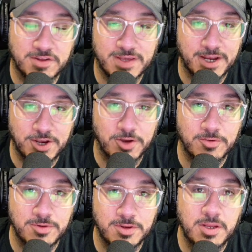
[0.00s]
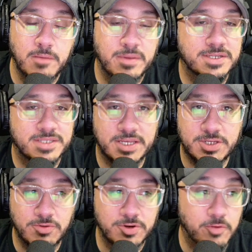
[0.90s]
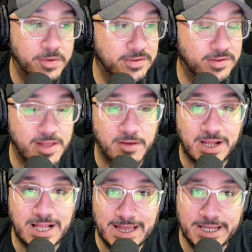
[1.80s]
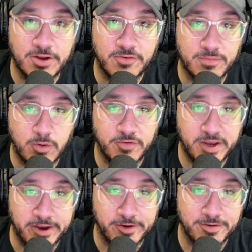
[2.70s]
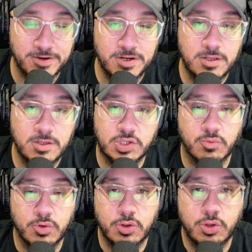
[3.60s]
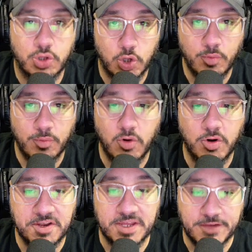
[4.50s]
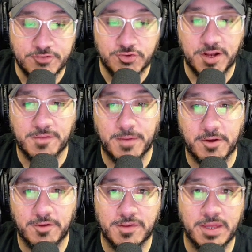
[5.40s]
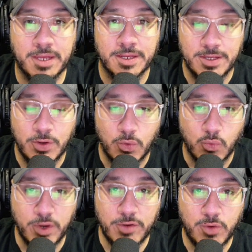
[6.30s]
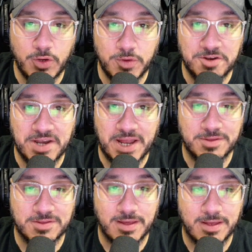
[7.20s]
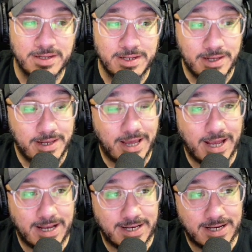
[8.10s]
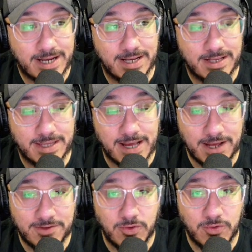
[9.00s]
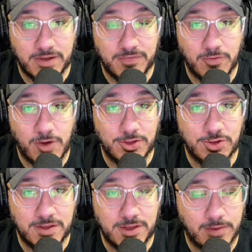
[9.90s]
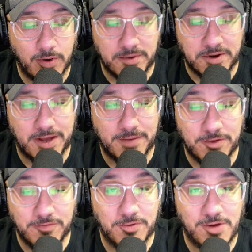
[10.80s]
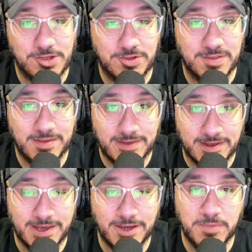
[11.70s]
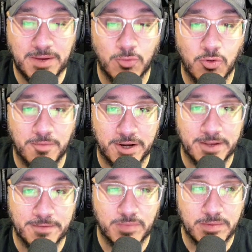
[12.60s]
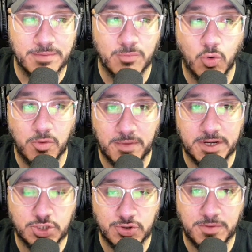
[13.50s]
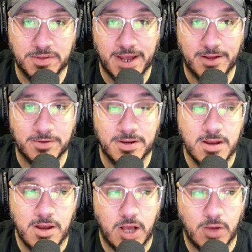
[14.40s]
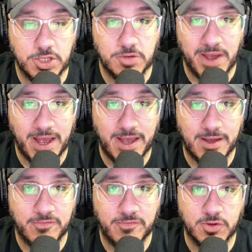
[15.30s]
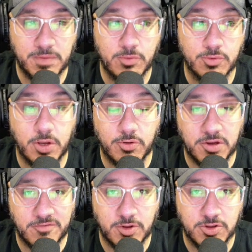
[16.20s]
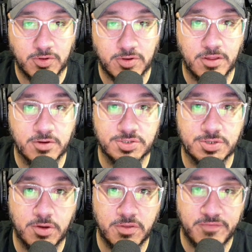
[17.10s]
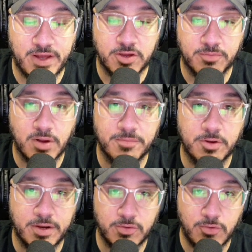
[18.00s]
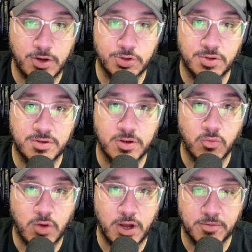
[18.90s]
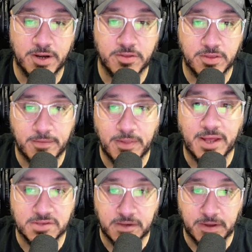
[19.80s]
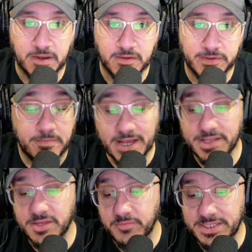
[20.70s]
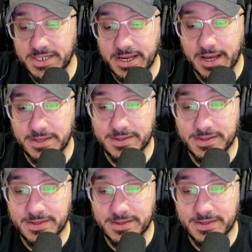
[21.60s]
say no because they don't know because it's not clear from over here. So show more, give transparency, win, win, win on Amazon. And the guys that are, if they're watching this, they're probably not, but if they're watching this, this is how you can make more money. Make more money, triple down on what you have so people know you have multiple colors, know the value prop, know how to wash it, know why you're better than the plastic beads. But that's it for me today, guys.